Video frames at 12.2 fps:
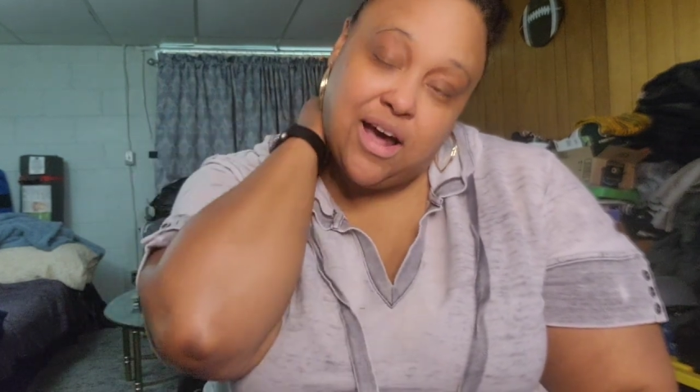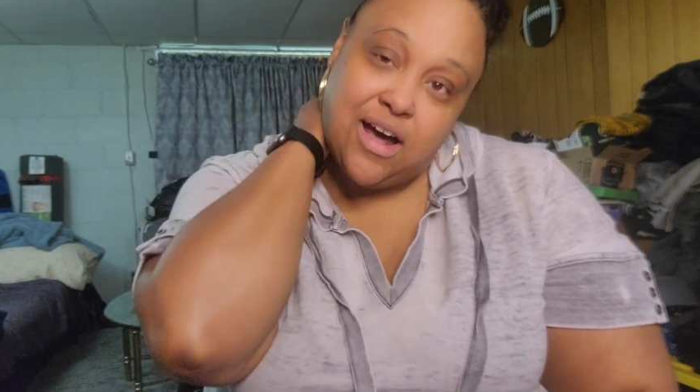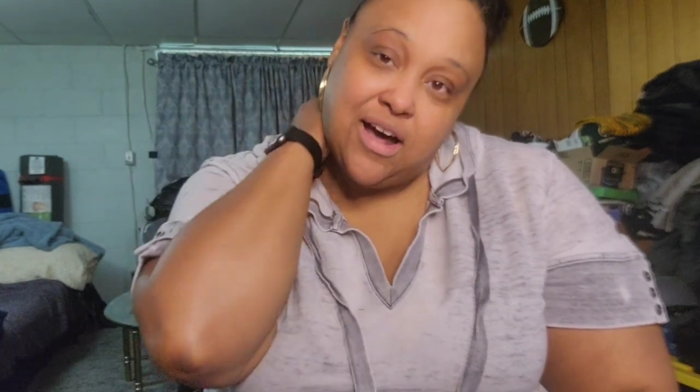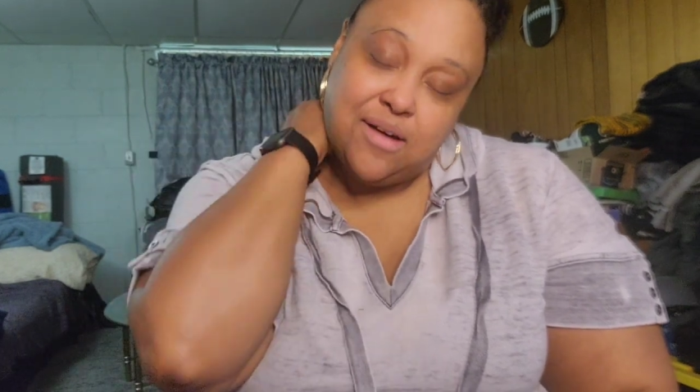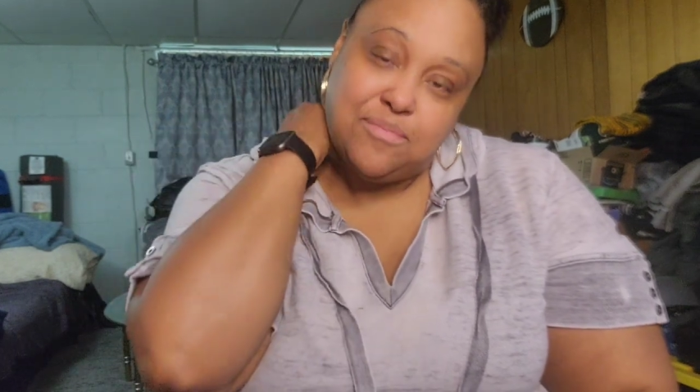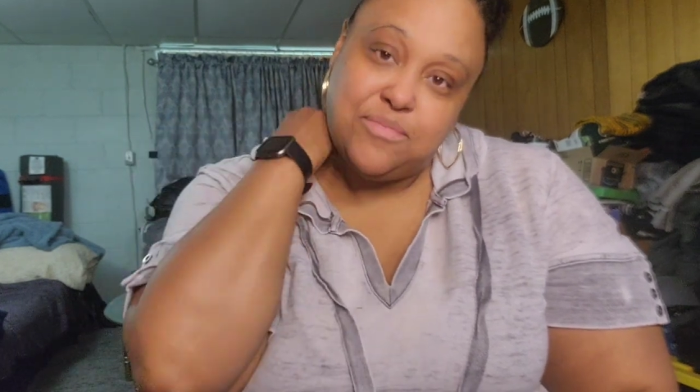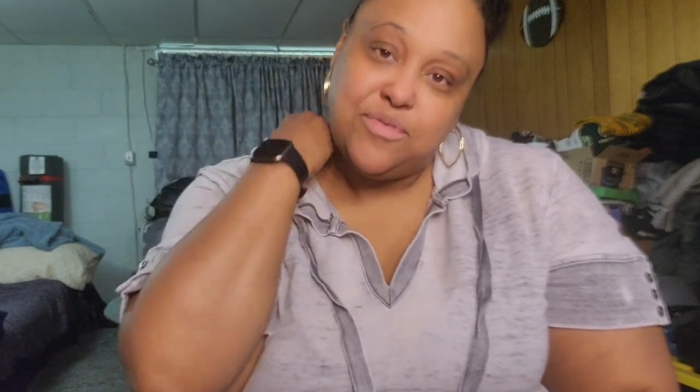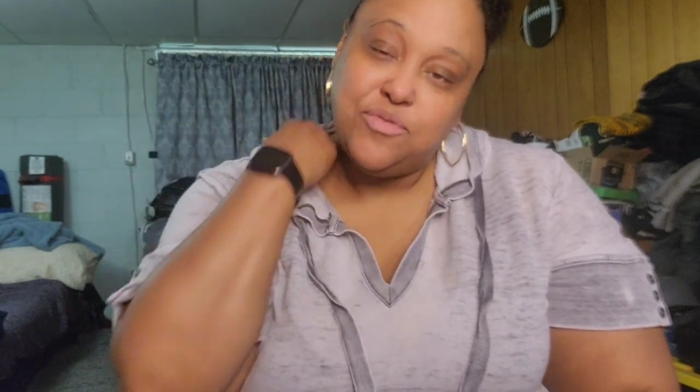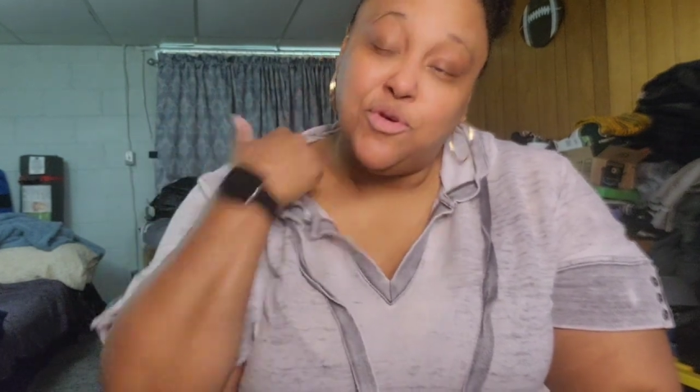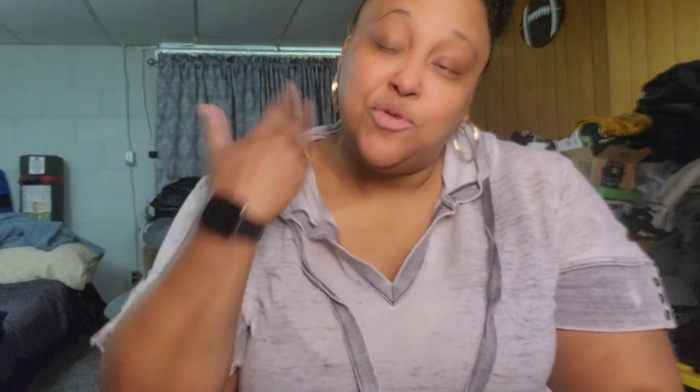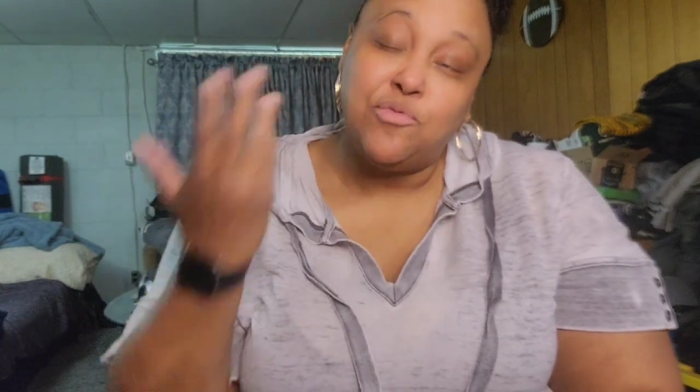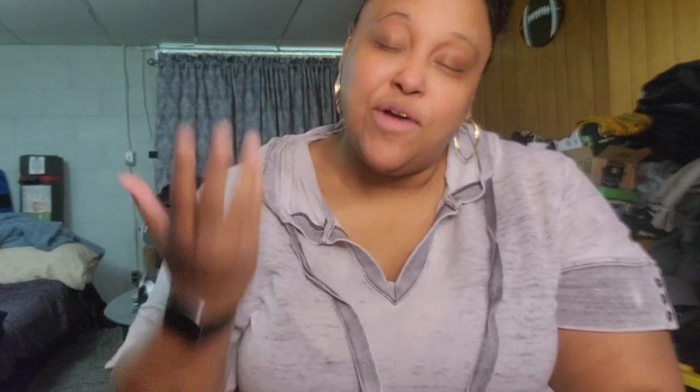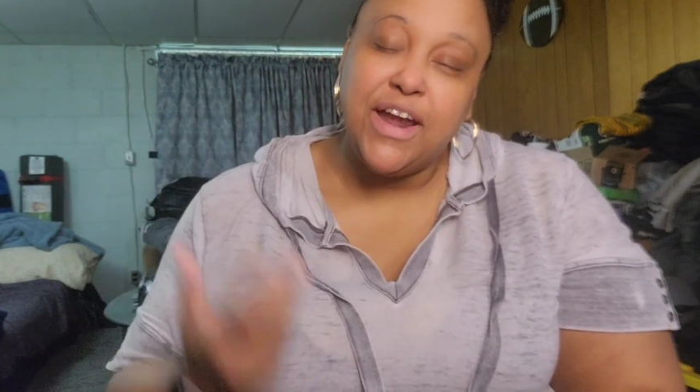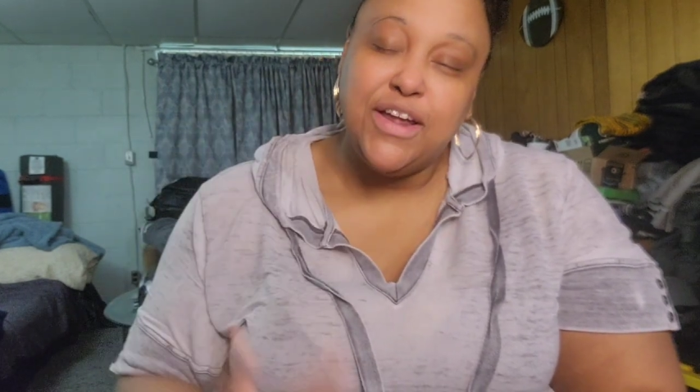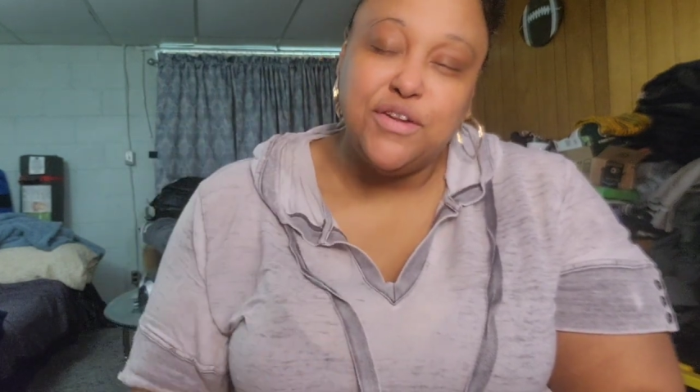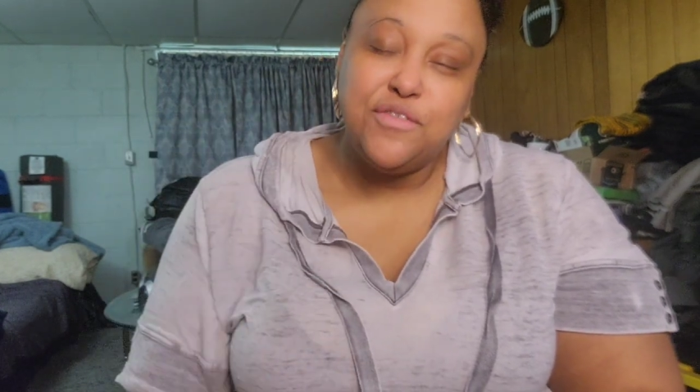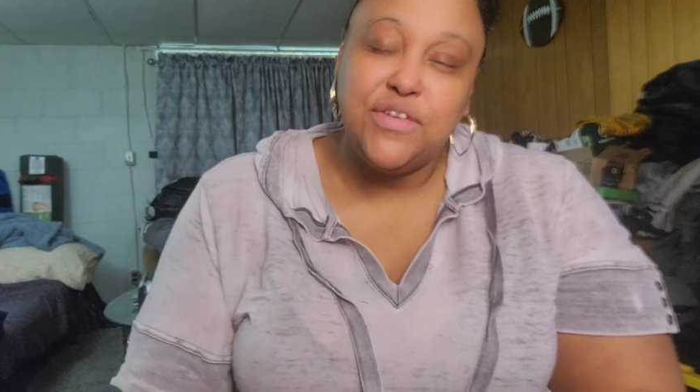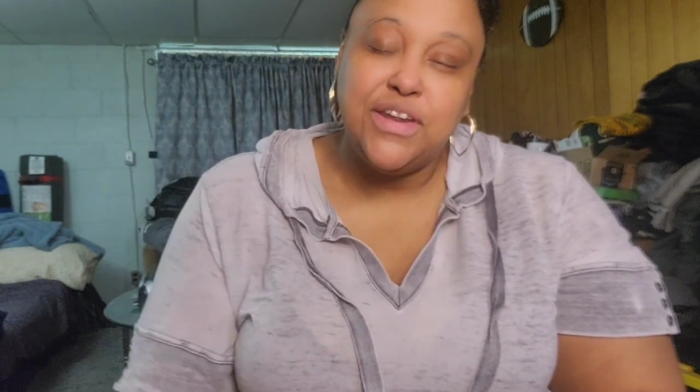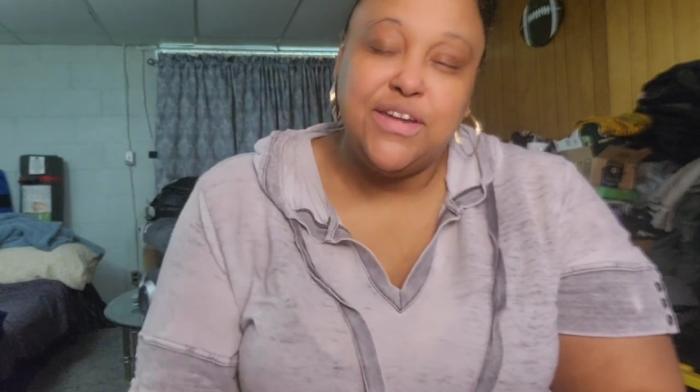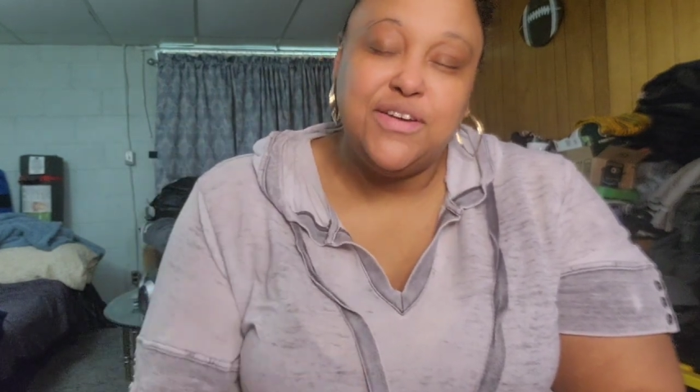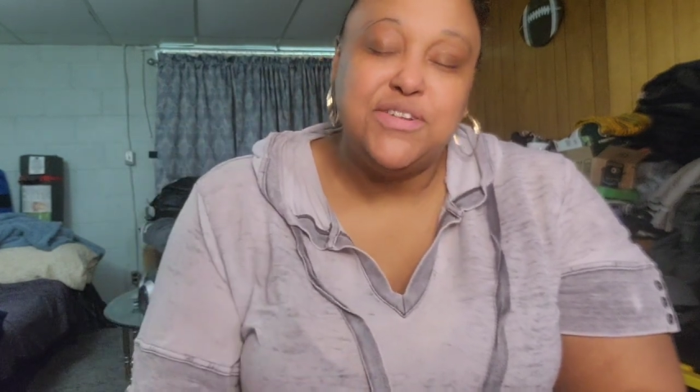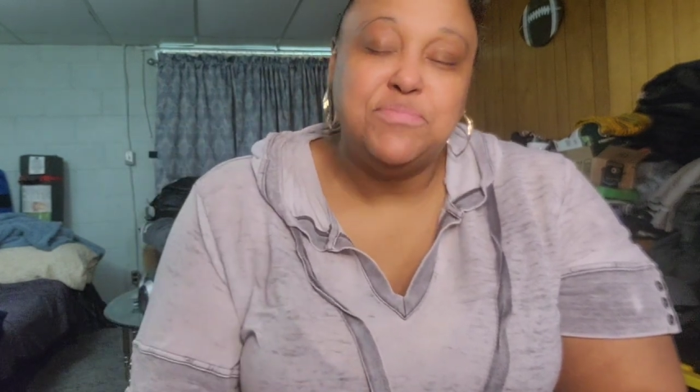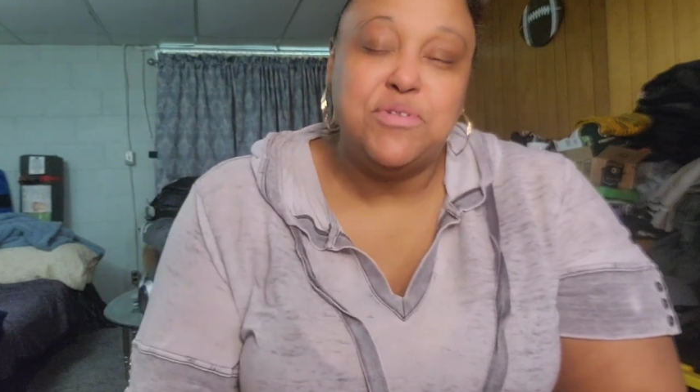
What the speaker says: well, regular videos,